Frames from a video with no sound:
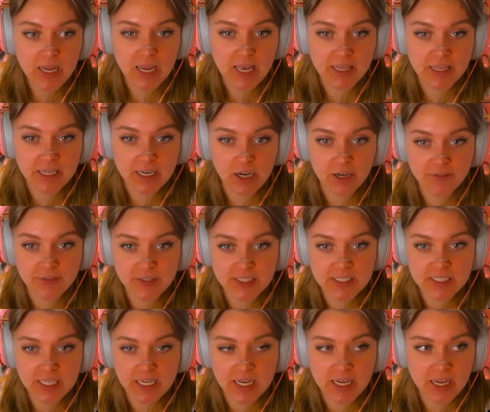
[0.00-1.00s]
And then
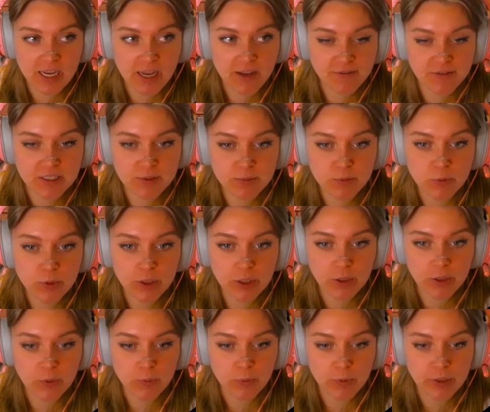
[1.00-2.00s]
obviously I have some
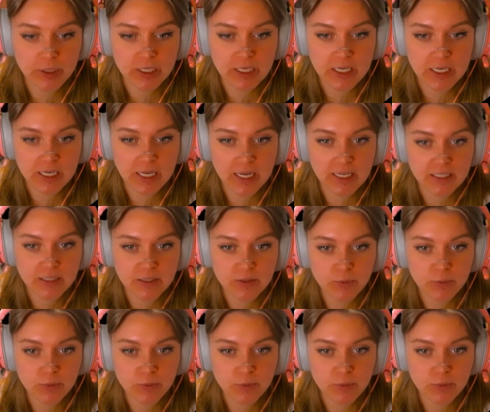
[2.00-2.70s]
more working as